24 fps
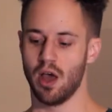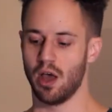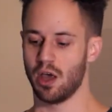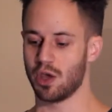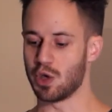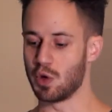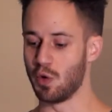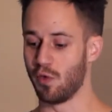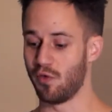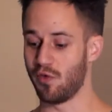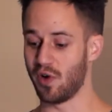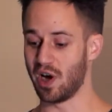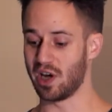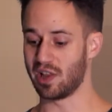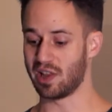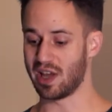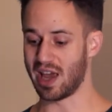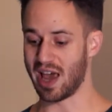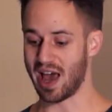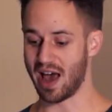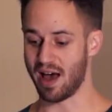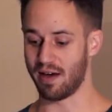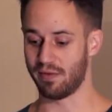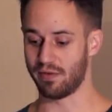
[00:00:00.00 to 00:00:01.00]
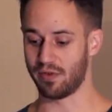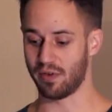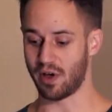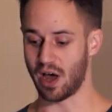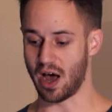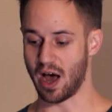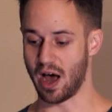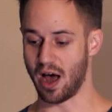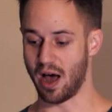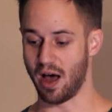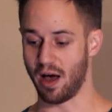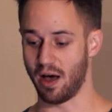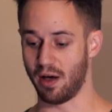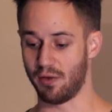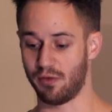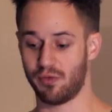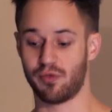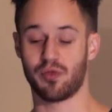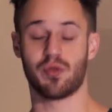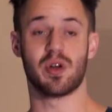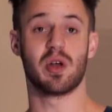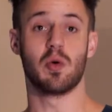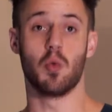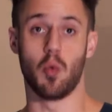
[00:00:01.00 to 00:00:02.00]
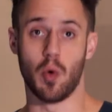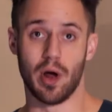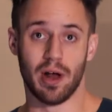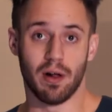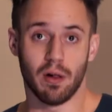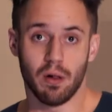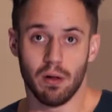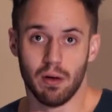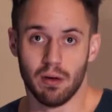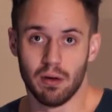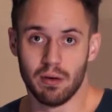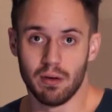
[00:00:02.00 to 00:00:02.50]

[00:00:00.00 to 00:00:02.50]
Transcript: You'll finally have free will.